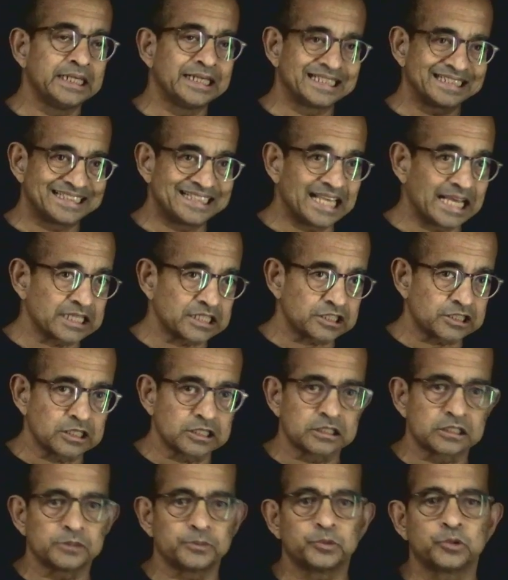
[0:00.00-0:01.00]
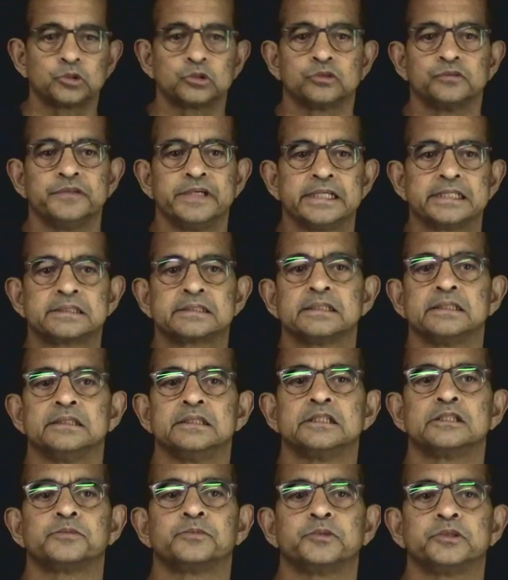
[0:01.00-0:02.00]
That's the support of x in
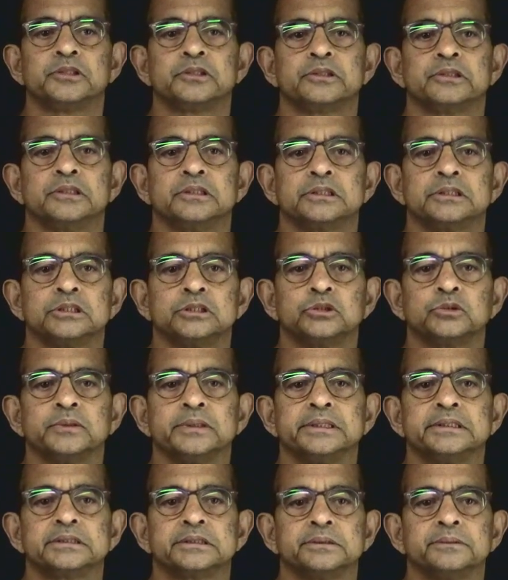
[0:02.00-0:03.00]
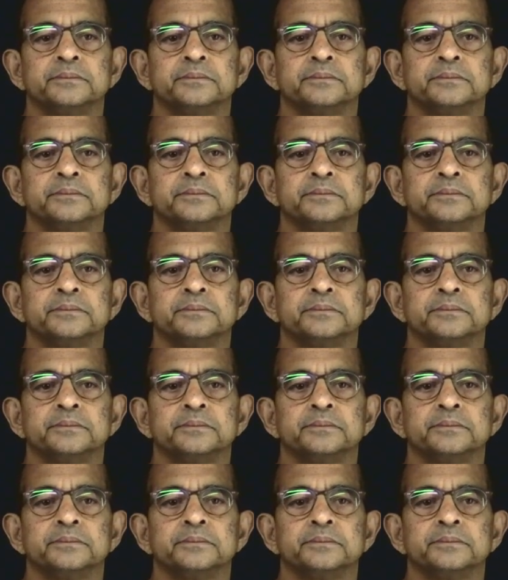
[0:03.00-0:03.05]
this particular situation.